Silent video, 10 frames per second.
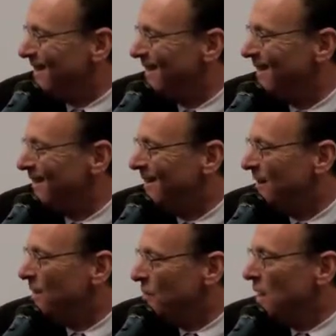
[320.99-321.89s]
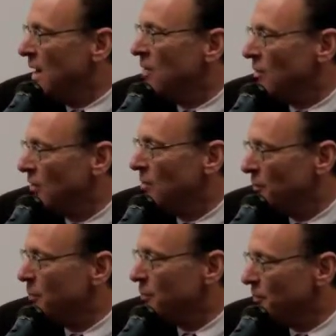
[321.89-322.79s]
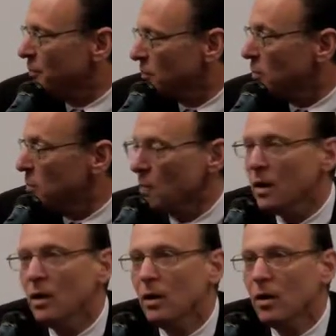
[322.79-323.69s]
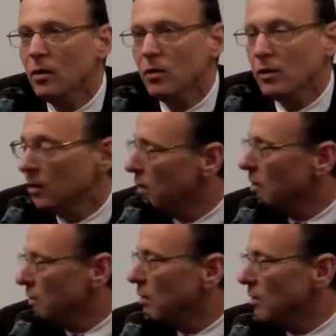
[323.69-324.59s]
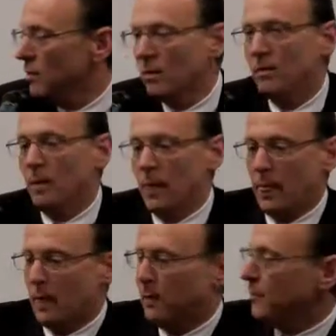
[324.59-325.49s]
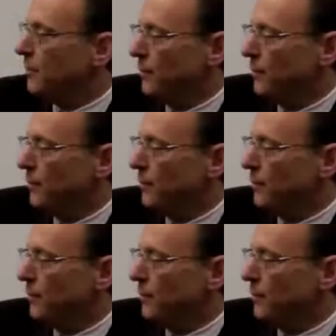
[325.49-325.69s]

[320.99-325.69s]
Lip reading: nearly enough. We need to do much, much more. But you're right, that was the starting point for